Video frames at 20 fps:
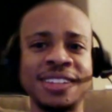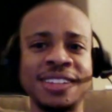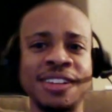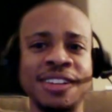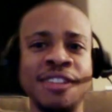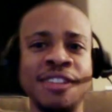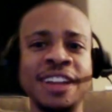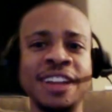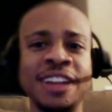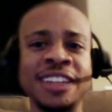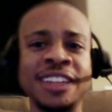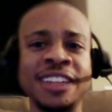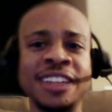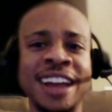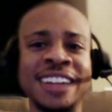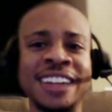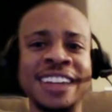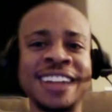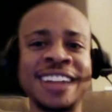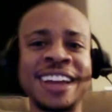
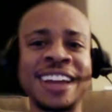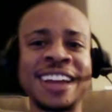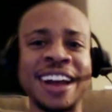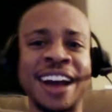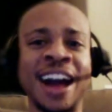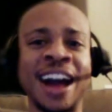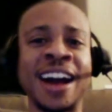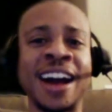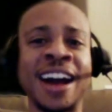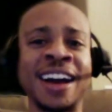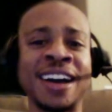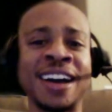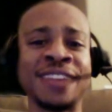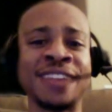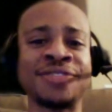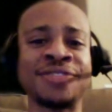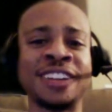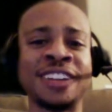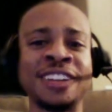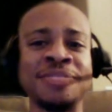not like ha
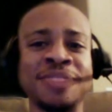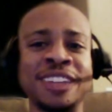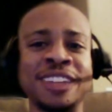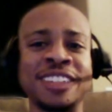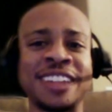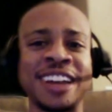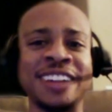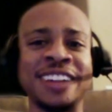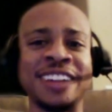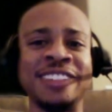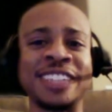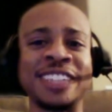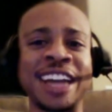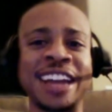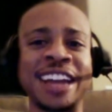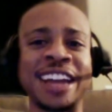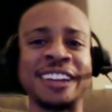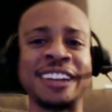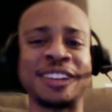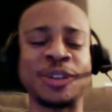funny, but it's like, it's
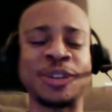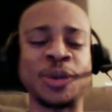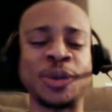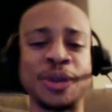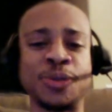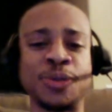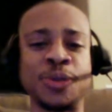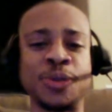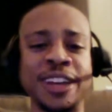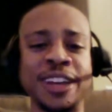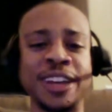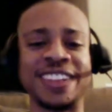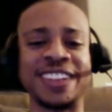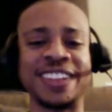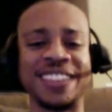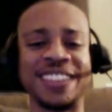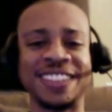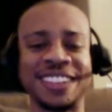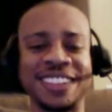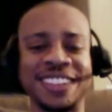got the quick wit
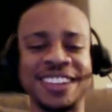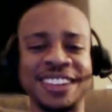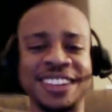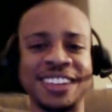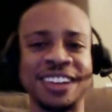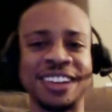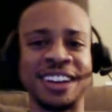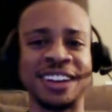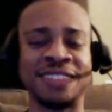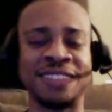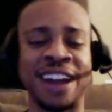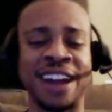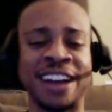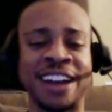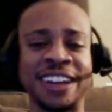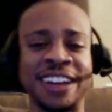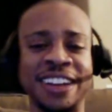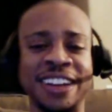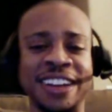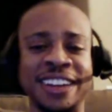
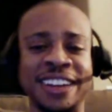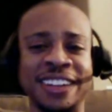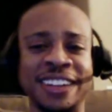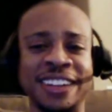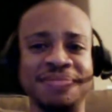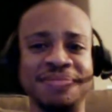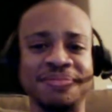writing in it.